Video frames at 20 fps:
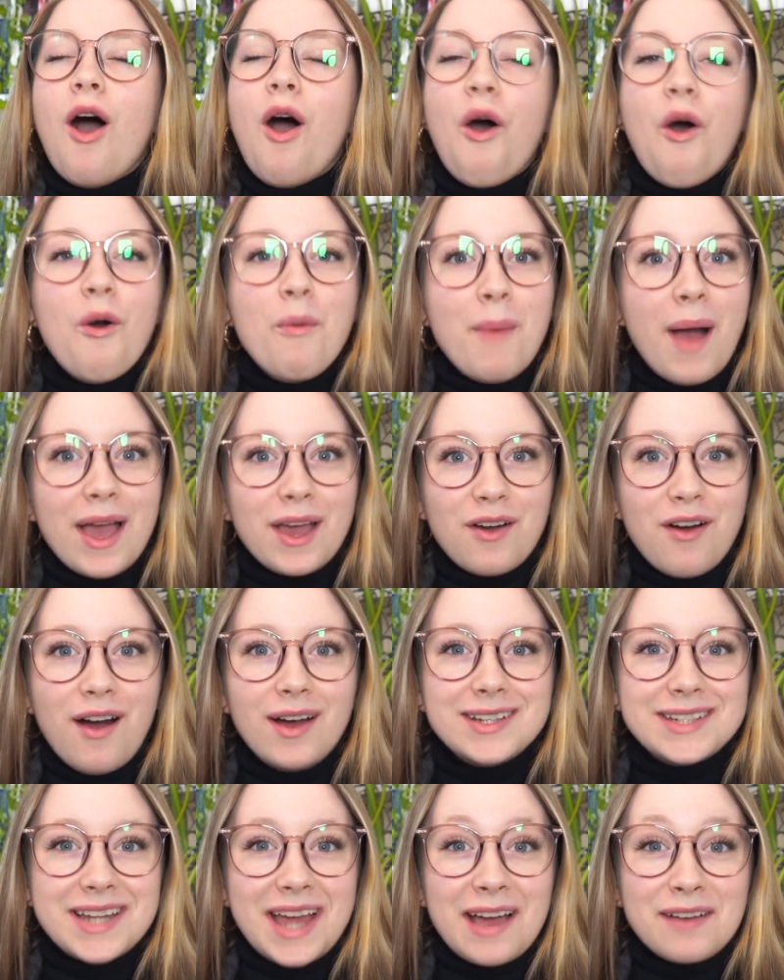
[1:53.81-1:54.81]
oh my
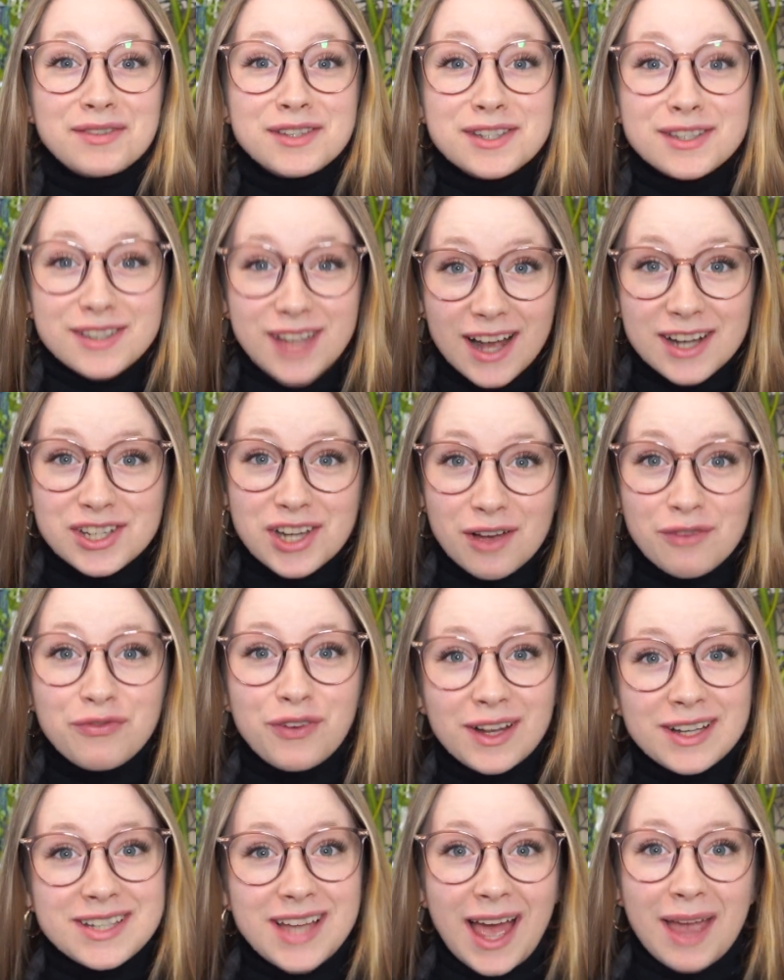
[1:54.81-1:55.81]
god, did I have such a
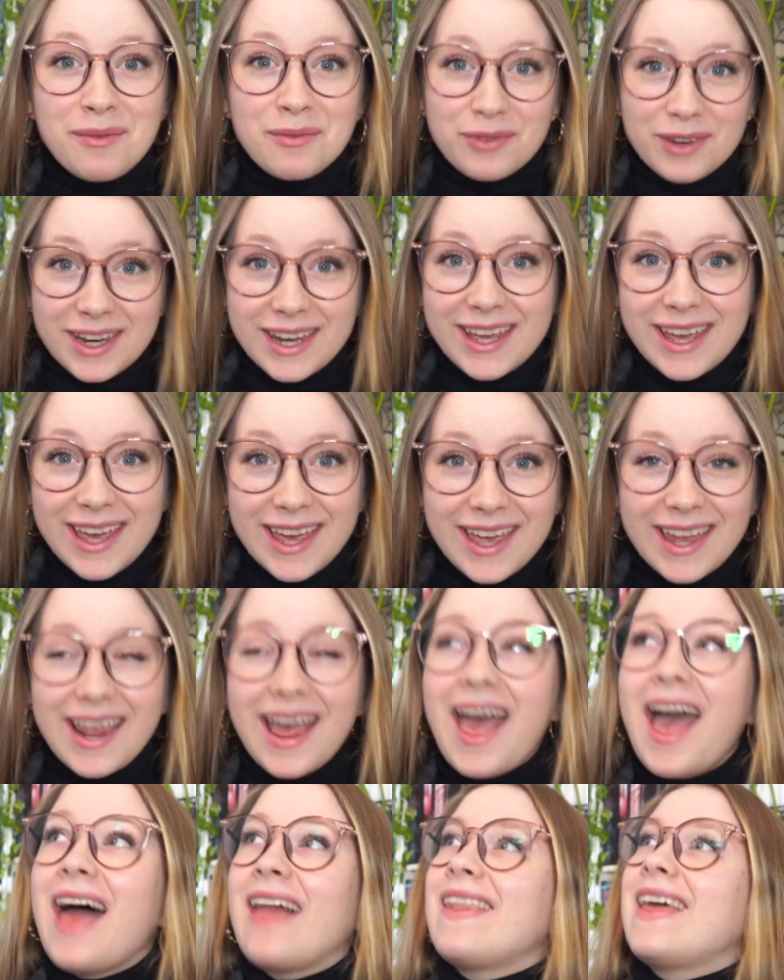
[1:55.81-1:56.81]
fun time reading
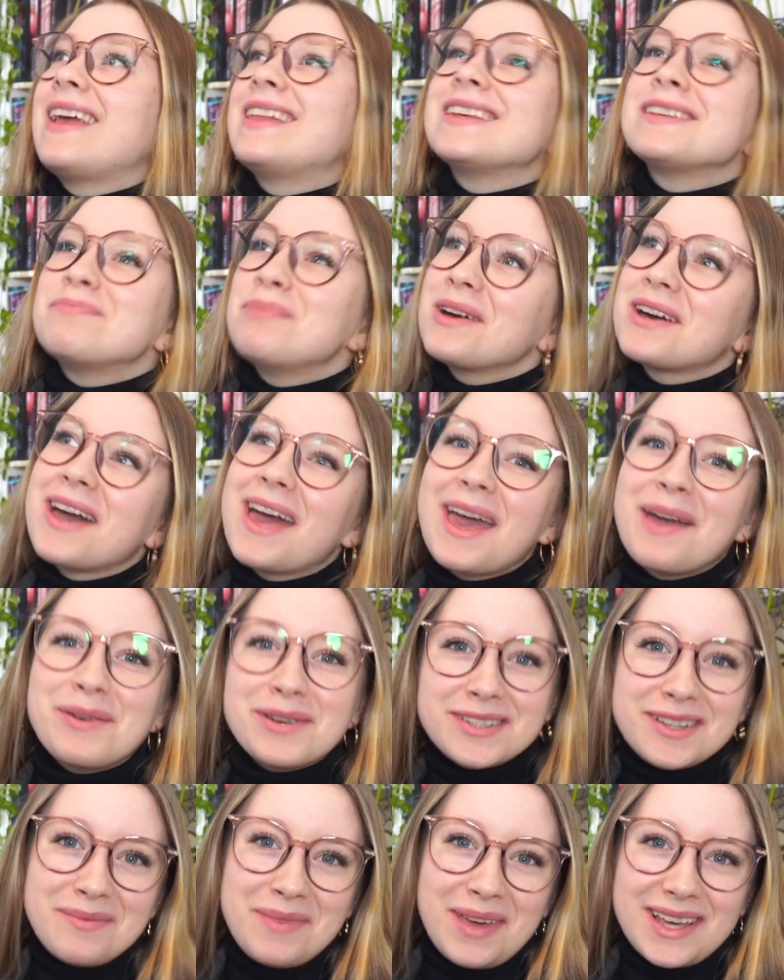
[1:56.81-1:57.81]
it? Like this book, it
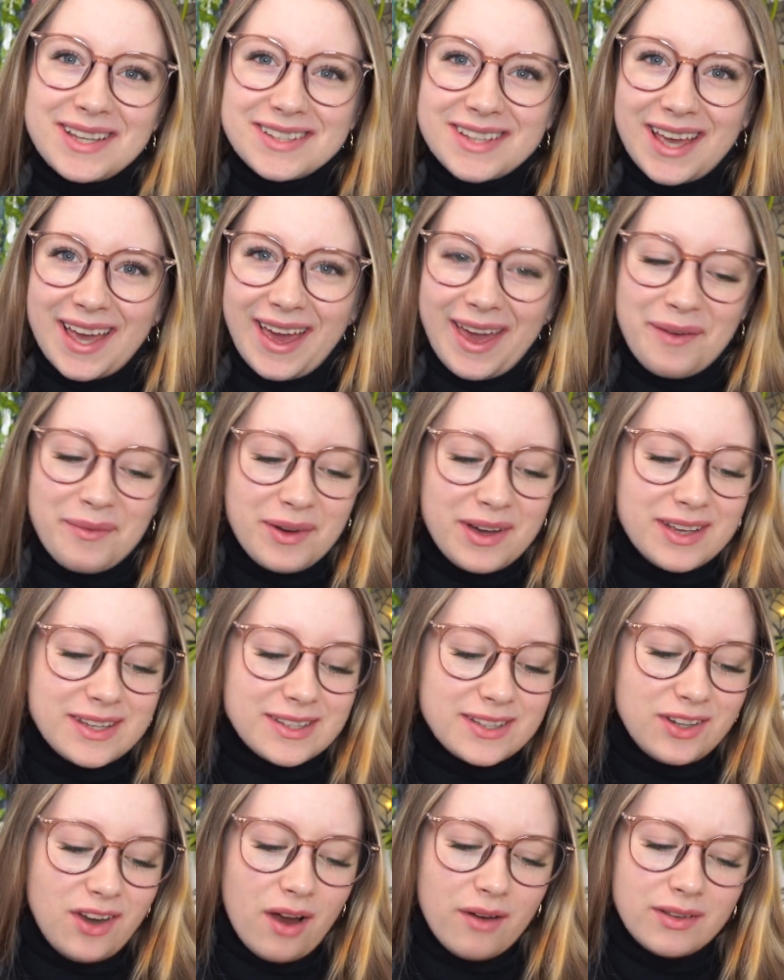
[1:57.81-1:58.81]
was amazing. It
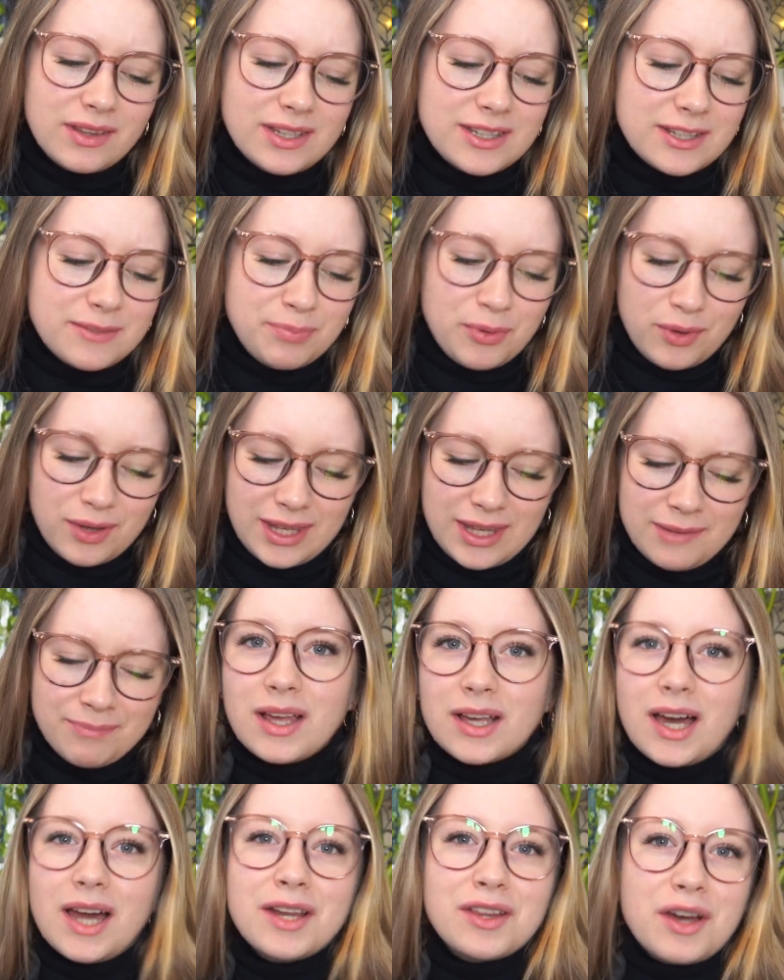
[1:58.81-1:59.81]
was not really spooky,
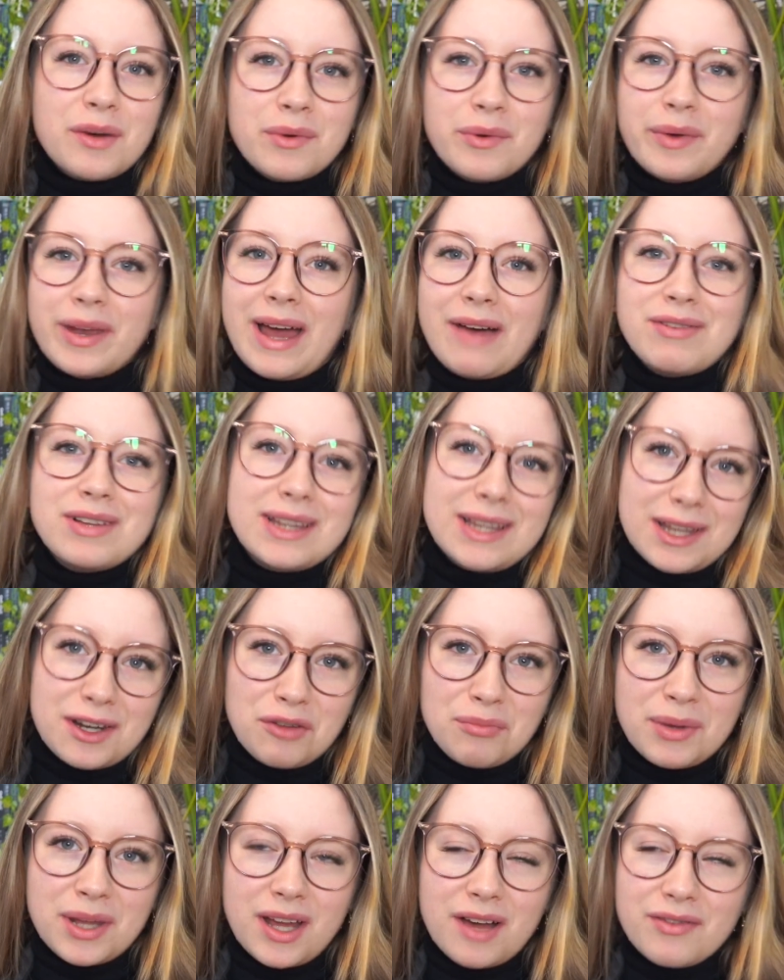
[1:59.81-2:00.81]
I kind of thought we would have a
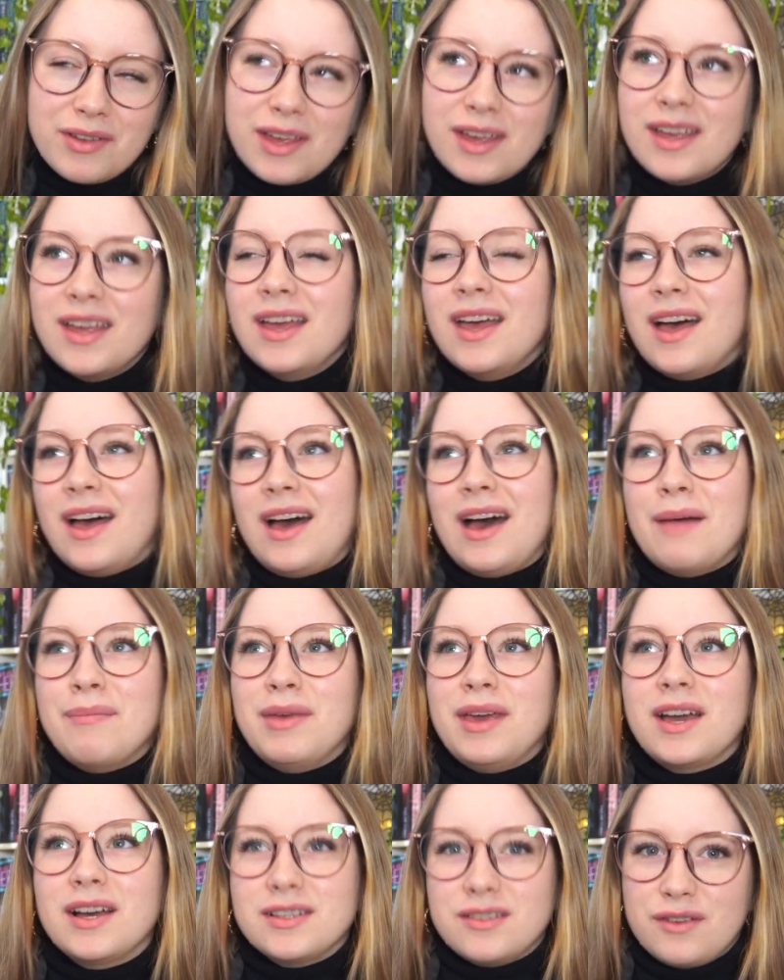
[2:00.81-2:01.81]
little bit of it uh,
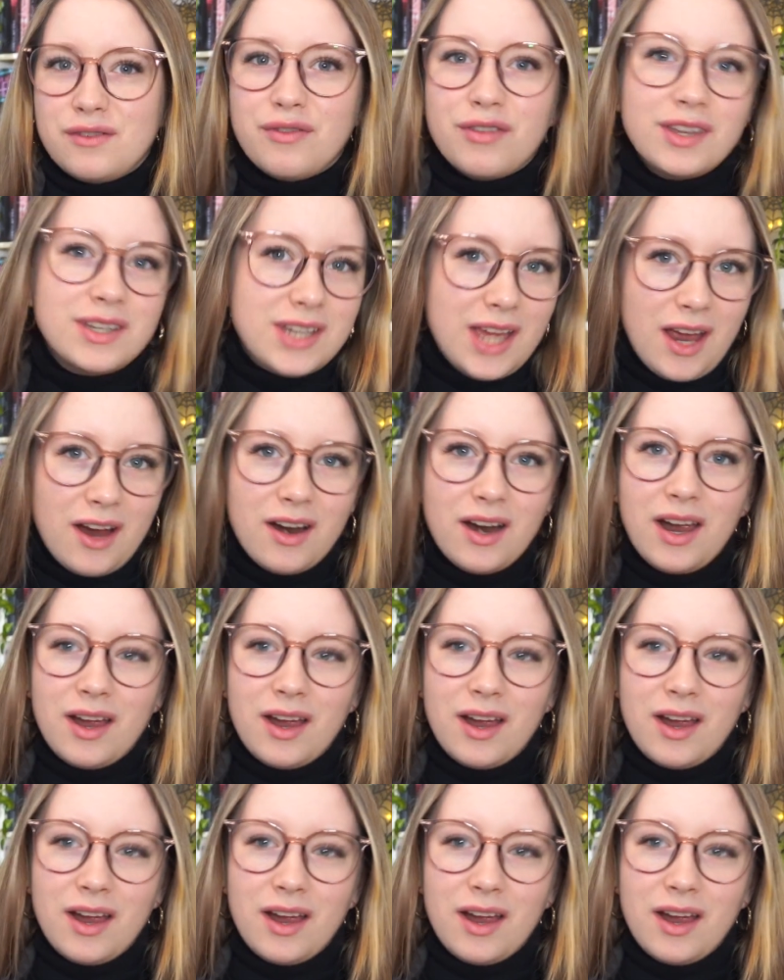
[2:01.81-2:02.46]
because of the dare